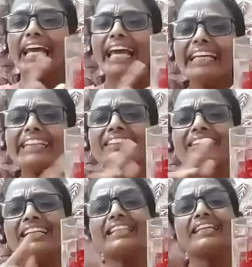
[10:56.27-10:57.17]

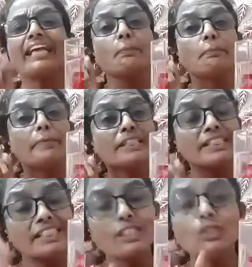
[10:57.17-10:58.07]
anything can be
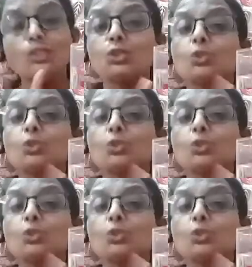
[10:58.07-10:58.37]
seen through